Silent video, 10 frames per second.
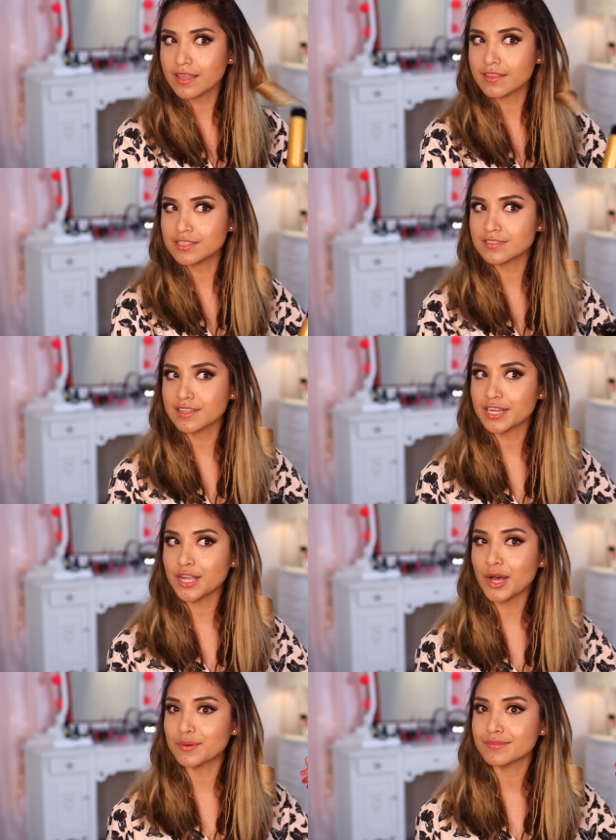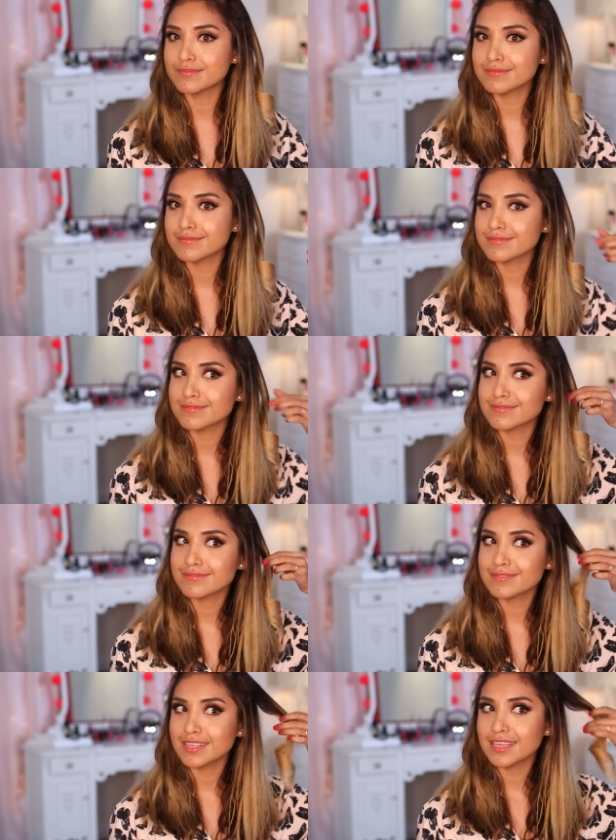and then just let it go.
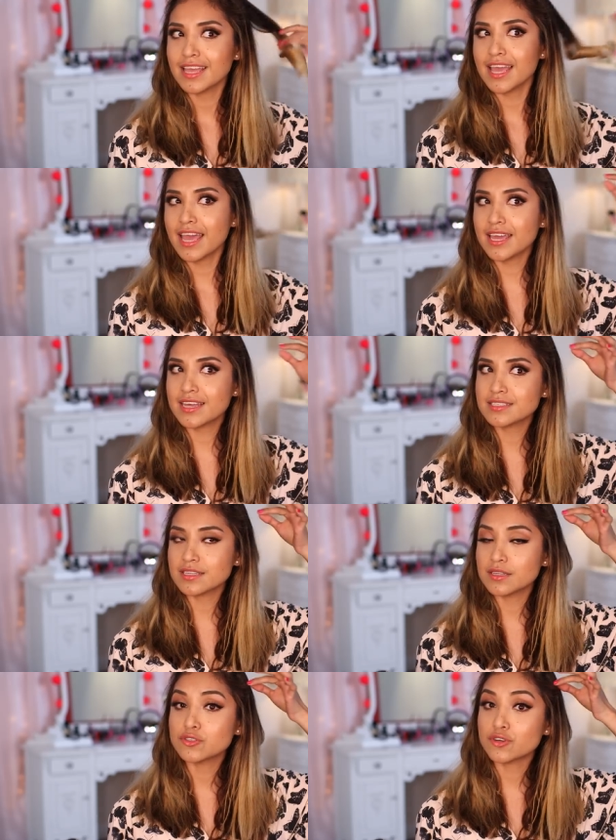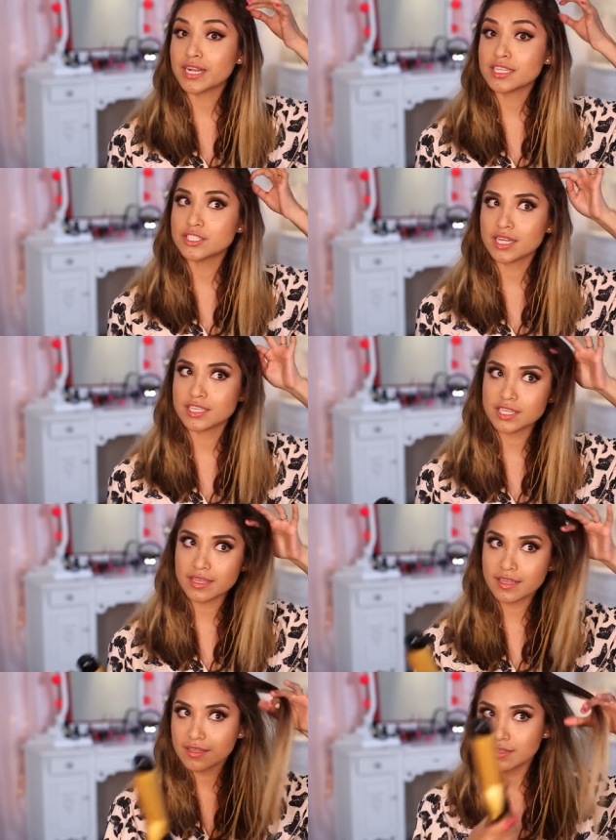And try not to touch
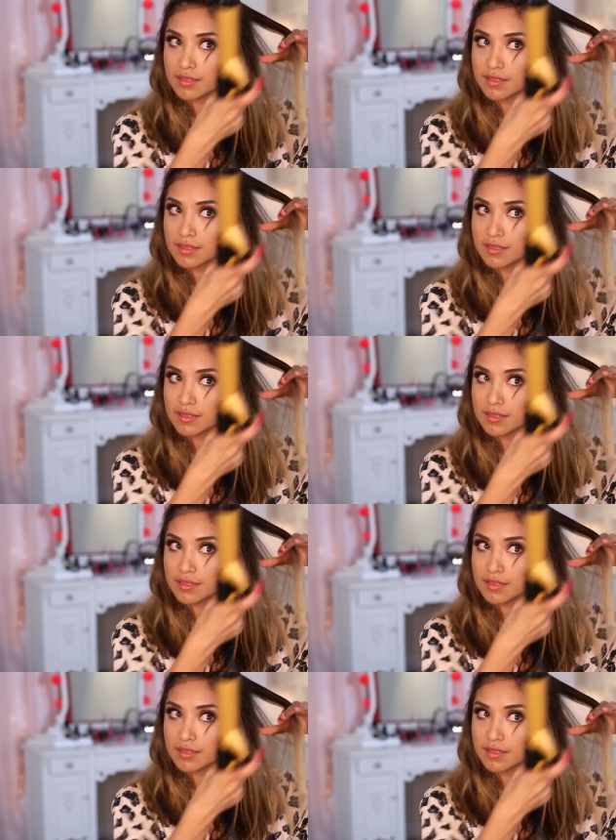it